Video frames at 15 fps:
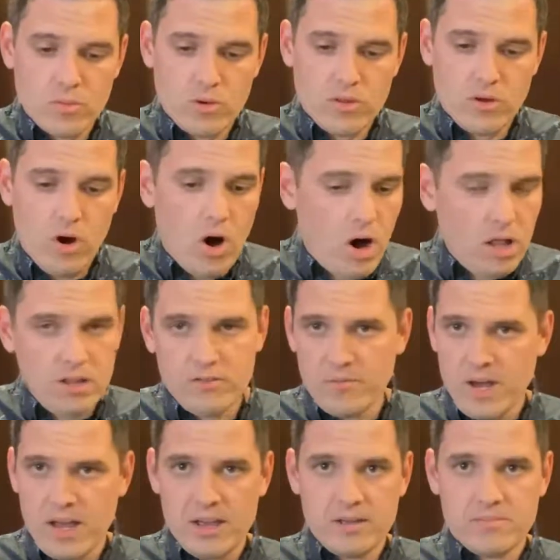with all of
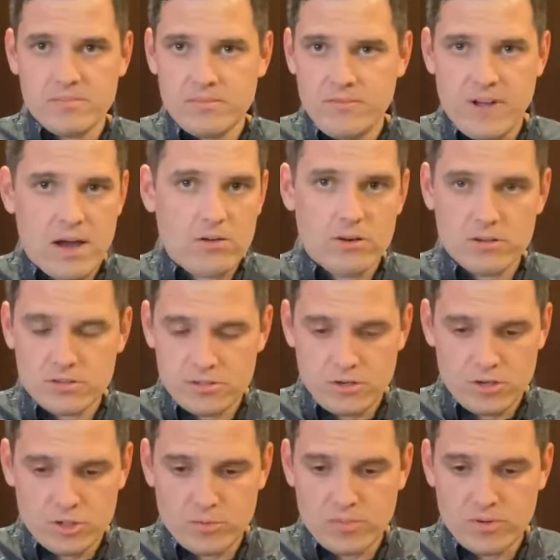my founders and
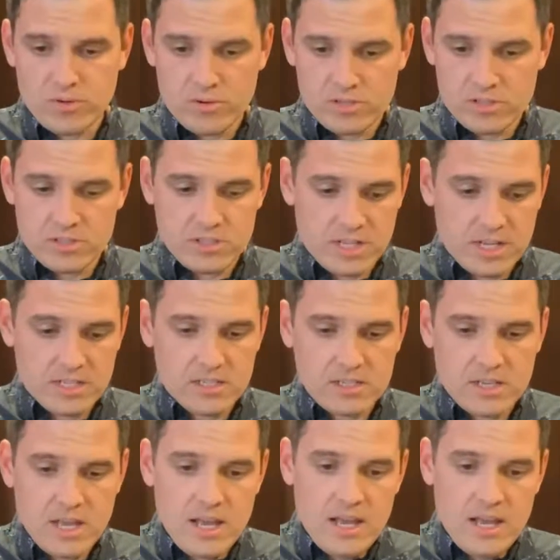entrepreneurs is this.